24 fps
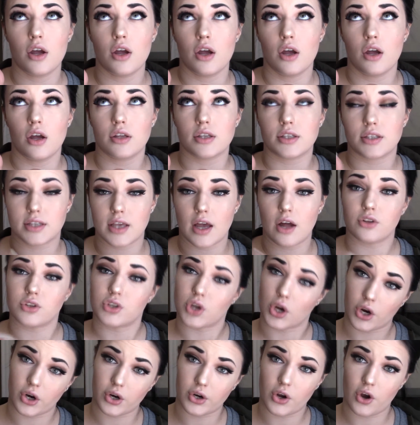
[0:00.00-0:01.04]
cell
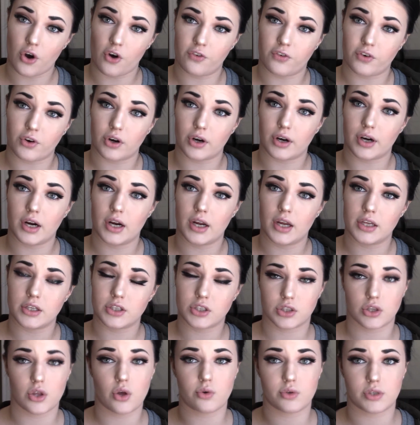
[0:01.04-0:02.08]
turnover
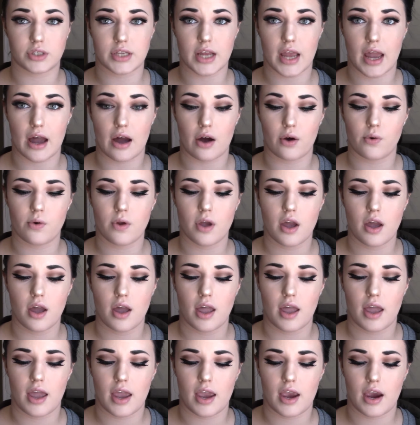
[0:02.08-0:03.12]
slows down,
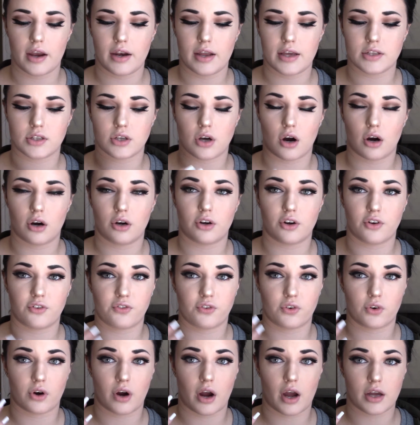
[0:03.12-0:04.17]
and it's harder
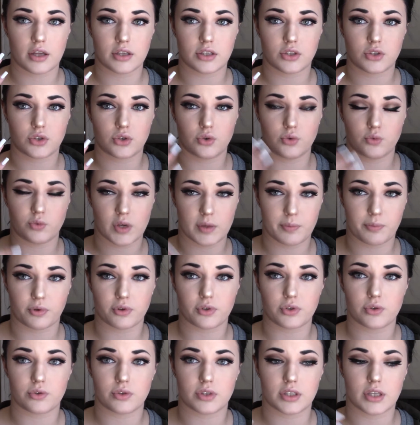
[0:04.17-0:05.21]
for us to
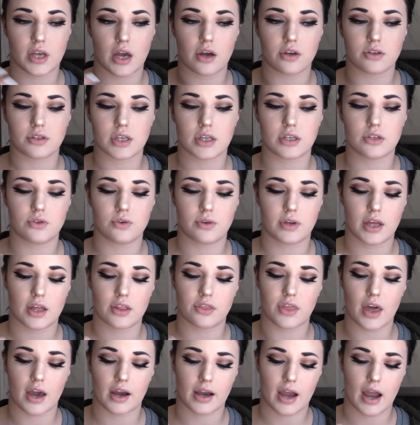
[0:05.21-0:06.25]
reproduce cells and to get
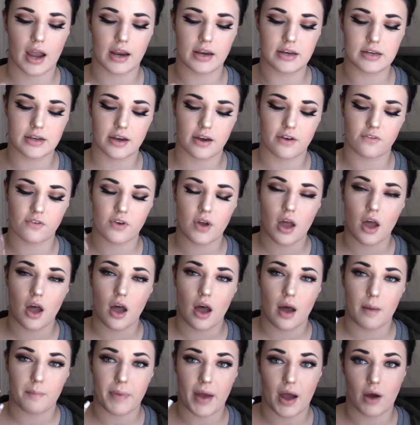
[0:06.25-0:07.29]
that kind of
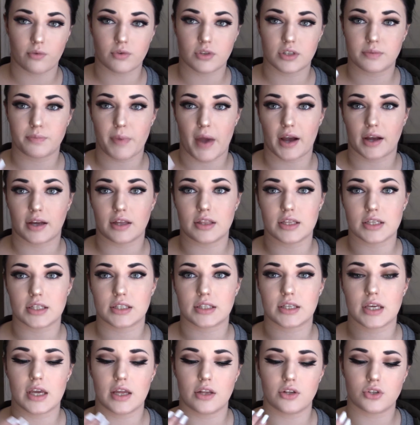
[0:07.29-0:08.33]
bounce back in the
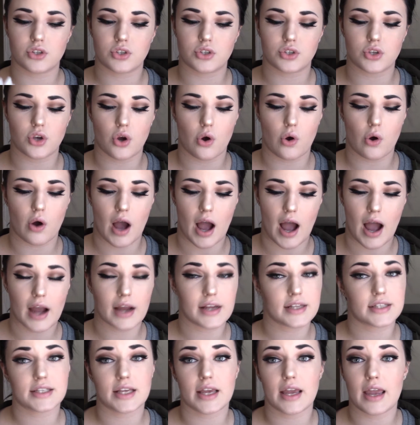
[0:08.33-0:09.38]
skin. So I
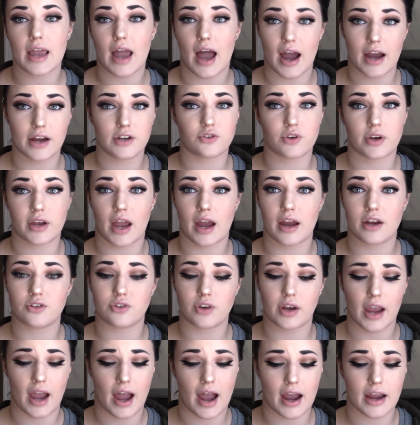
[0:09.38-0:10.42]
say hydrate,
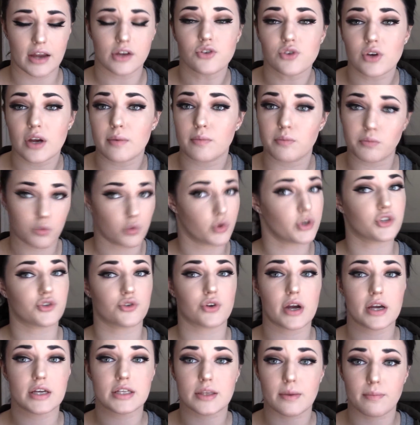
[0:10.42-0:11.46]
hydrate, hydrate,
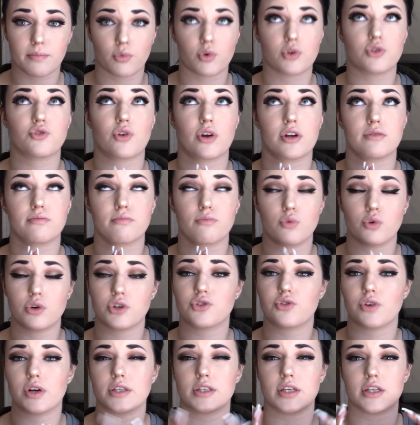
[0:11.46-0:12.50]
moisturize, moisturize,
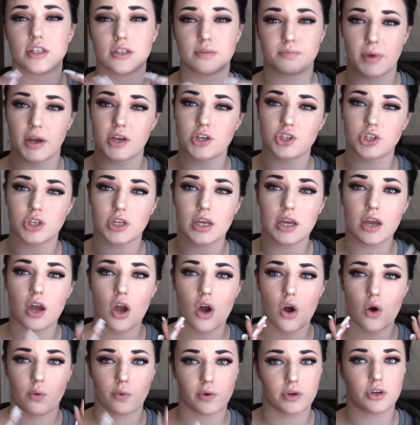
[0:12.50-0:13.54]
moisturize, especially
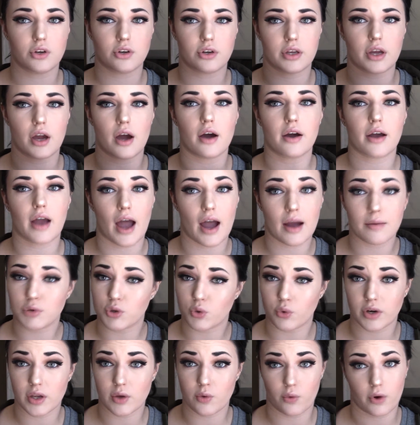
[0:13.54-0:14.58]
when you're young. I'm
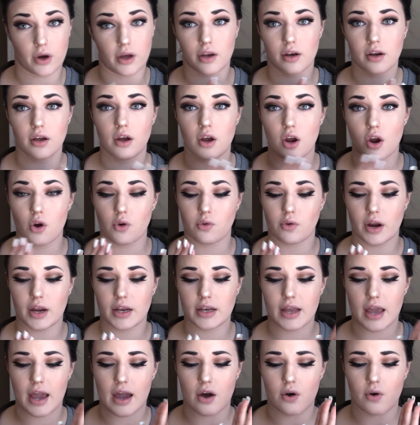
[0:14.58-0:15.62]
21 right
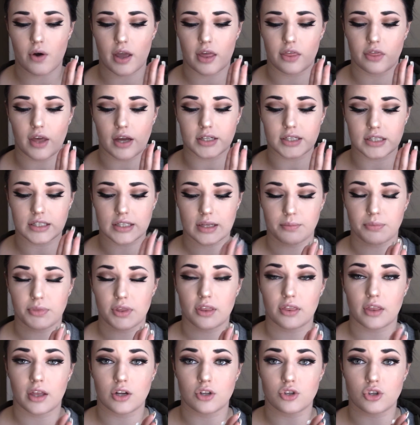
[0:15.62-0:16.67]
now, and that's something
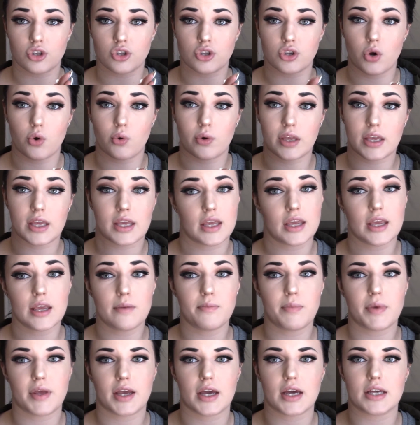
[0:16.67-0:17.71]
that is so key,
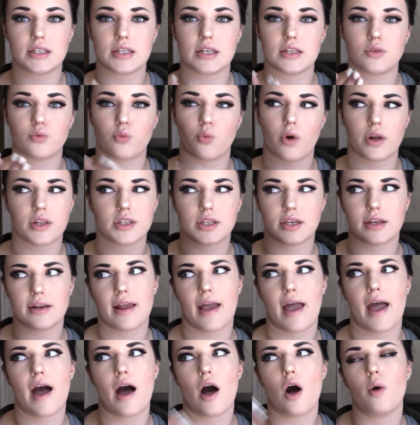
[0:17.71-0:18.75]
because it's what's going to
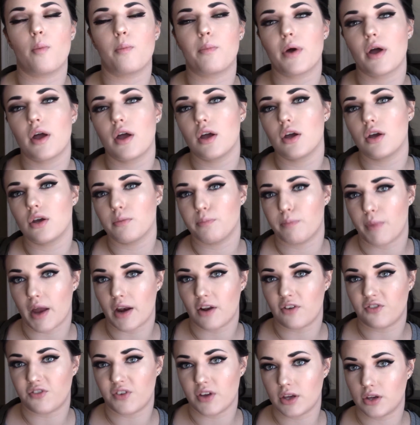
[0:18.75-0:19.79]
help
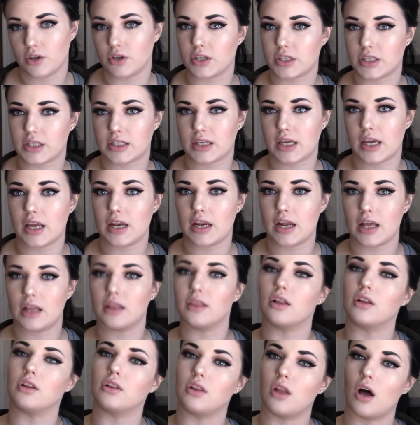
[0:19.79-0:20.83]
benefit your skin in
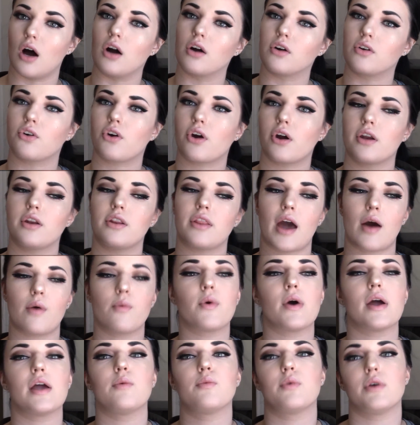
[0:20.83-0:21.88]
the long run. That
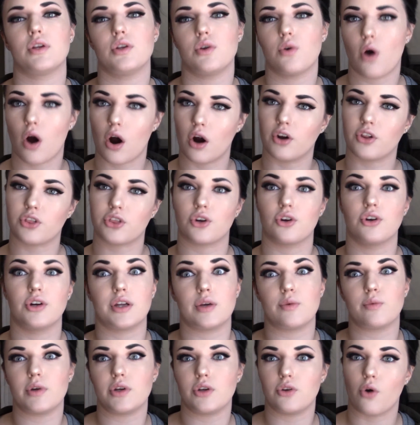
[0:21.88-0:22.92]
way, when you are 30,
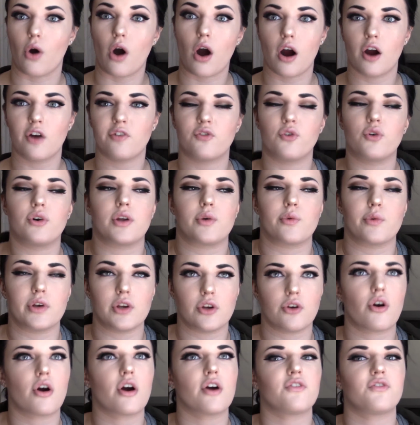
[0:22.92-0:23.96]
when you are 40, when you
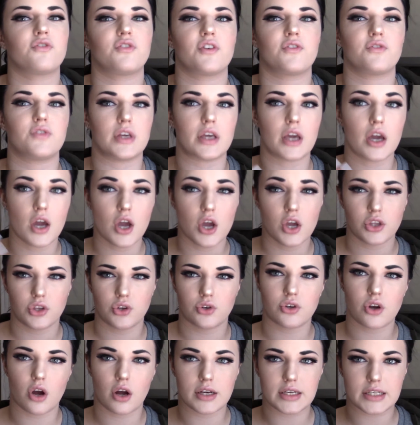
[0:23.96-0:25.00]
are 50, you're
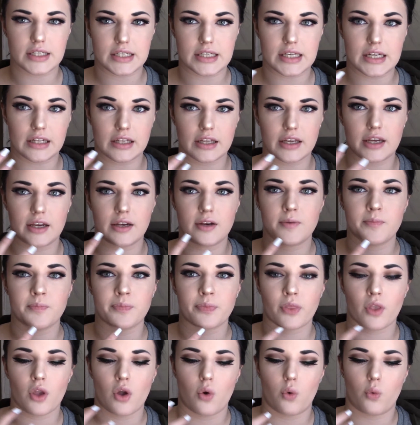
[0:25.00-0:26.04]
not dealing
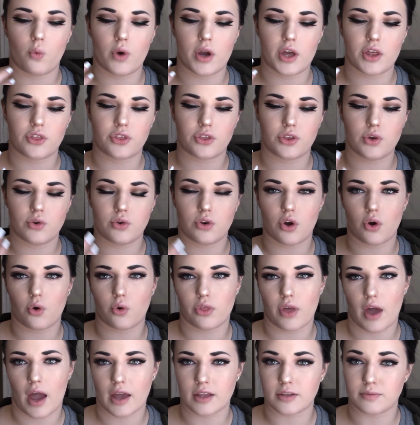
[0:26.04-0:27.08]
with, you know,
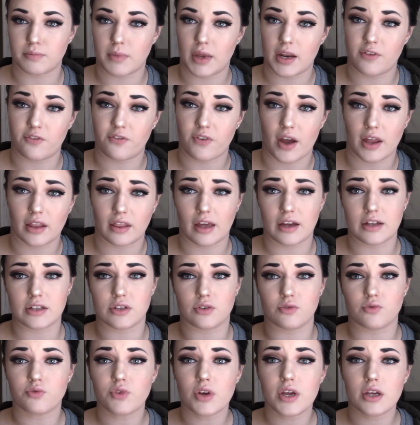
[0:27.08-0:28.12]
as many fine lines
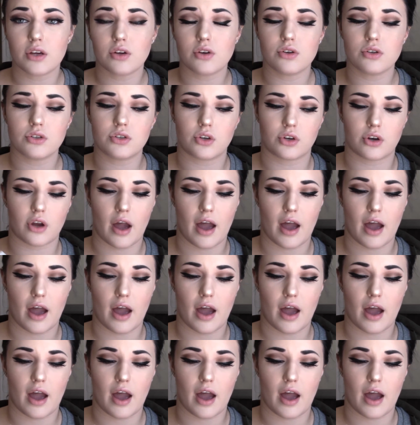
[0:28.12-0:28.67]
and wrinkles. You're not